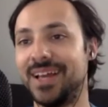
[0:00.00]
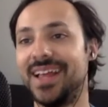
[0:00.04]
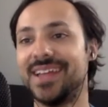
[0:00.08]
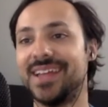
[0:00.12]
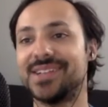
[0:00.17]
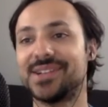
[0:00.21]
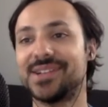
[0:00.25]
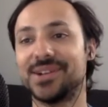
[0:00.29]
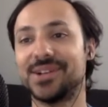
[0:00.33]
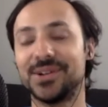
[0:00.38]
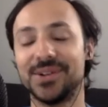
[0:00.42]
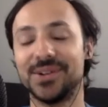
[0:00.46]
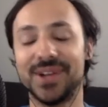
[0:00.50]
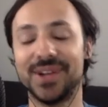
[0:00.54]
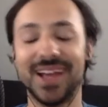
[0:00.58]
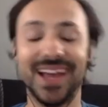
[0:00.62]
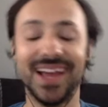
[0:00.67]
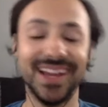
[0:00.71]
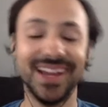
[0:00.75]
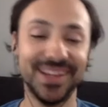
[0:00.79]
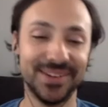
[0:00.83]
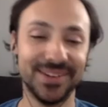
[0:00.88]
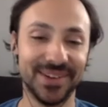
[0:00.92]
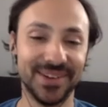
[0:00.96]
So
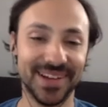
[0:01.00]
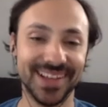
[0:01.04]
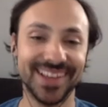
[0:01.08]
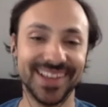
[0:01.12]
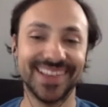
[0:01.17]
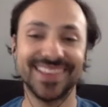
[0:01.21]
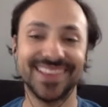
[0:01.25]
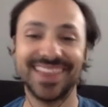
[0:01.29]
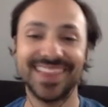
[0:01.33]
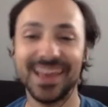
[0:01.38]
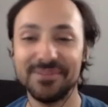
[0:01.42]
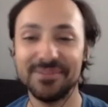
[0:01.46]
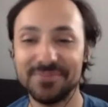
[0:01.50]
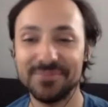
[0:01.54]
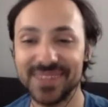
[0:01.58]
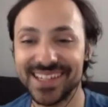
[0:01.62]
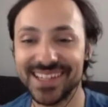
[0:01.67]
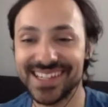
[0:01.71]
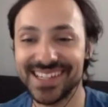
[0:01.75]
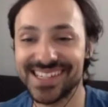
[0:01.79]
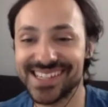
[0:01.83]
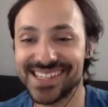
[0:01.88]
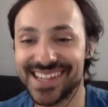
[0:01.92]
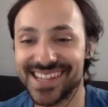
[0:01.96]
anyway, that
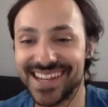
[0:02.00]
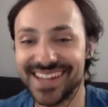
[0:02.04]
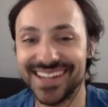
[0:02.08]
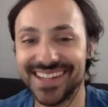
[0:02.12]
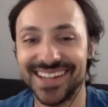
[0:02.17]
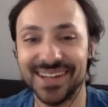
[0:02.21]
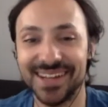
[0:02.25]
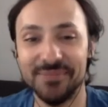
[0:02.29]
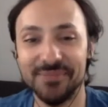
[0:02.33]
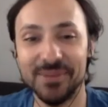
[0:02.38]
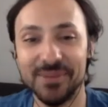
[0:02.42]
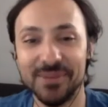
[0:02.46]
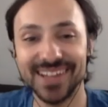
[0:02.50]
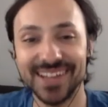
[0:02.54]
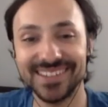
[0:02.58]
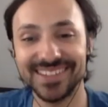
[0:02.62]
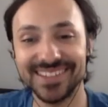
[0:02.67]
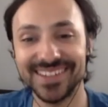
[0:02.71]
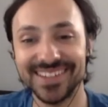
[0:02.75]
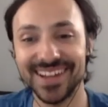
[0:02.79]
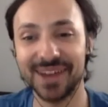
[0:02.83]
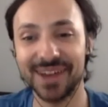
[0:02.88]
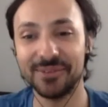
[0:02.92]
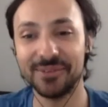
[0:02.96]
being said,
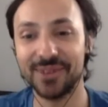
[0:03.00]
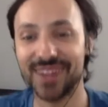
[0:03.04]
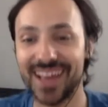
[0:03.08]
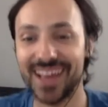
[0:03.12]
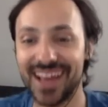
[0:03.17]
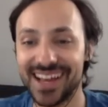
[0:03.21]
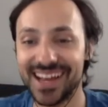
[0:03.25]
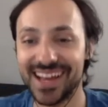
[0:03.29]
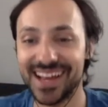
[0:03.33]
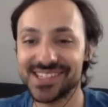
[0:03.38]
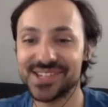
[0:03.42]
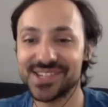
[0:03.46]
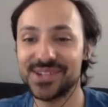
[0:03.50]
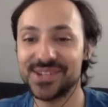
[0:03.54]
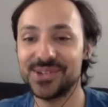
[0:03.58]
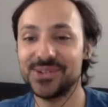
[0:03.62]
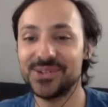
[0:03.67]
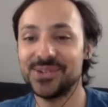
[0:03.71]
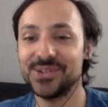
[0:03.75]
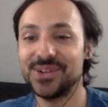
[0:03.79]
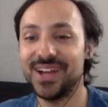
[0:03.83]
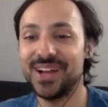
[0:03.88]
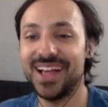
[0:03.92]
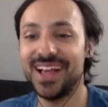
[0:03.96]
Amanda, I want to ask
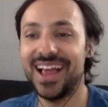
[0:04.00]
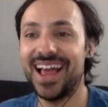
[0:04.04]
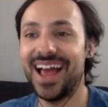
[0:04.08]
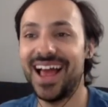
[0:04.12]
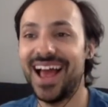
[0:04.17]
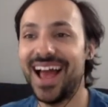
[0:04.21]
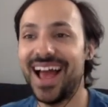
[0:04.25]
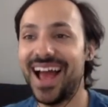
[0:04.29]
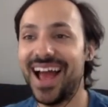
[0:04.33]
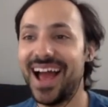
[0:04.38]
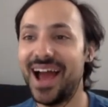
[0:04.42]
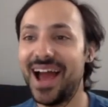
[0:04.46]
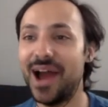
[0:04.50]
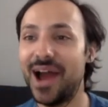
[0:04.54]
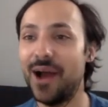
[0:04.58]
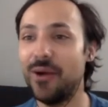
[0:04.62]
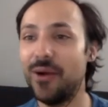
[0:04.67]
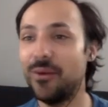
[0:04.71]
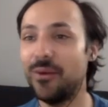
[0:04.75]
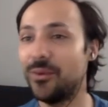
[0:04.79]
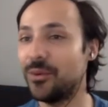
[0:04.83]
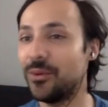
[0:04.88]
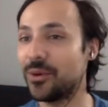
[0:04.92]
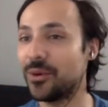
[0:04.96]
you,
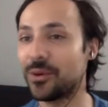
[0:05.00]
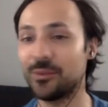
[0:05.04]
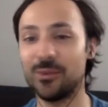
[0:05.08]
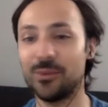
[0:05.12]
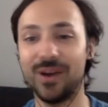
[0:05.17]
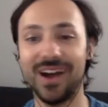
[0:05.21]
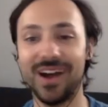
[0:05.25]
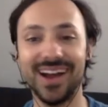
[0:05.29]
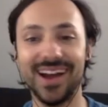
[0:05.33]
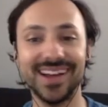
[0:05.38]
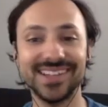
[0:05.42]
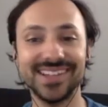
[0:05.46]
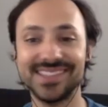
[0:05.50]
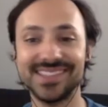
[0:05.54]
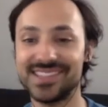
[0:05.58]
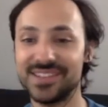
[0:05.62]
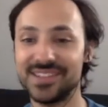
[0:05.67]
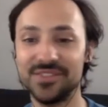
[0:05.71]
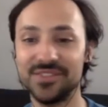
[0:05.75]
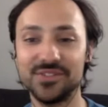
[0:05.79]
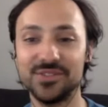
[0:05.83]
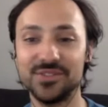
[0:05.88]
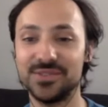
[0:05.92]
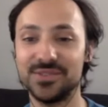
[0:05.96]
how or why
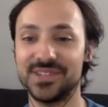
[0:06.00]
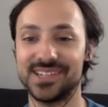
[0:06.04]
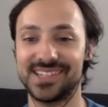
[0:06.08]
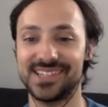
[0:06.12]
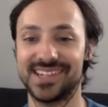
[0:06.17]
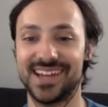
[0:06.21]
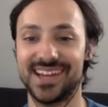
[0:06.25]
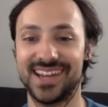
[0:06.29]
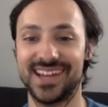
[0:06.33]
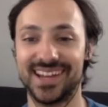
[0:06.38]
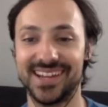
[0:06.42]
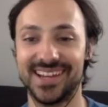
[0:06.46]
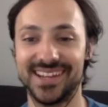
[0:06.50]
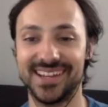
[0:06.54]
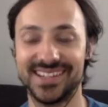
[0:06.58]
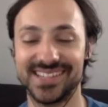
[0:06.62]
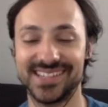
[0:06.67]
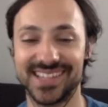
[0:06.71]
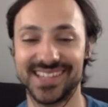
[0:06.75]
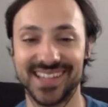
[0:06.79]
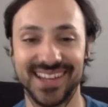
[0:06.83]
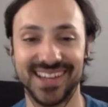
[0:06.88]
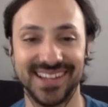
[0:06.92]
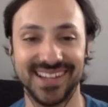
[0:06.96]
did you decide
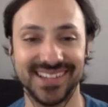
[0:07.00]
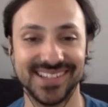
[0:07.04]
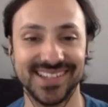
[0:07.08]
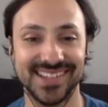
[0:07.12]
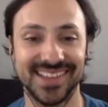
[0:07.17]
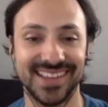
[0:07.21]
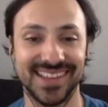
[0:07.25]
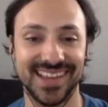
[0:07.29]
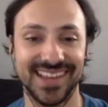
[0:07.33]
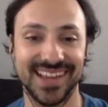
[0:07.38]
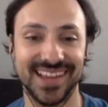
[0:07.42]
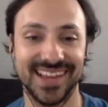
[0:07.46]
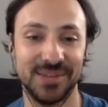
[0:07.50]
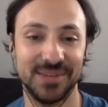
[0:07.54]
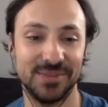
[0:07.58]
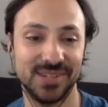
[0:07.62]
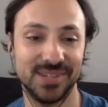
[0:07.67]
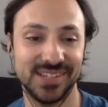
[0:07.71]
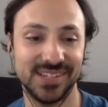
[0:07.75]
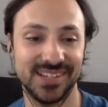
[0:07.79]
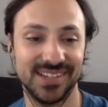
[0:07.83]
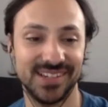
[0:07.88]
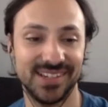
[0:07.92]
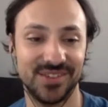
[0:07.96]
to get into the
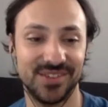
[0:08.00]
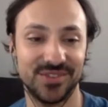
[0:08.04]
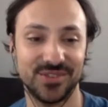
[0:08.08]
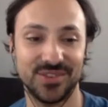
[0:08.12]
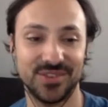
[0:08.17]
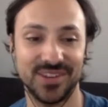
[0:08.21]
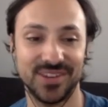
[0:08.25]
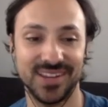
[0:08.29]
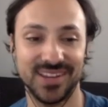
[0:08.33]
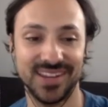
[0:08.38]
cannabis industry?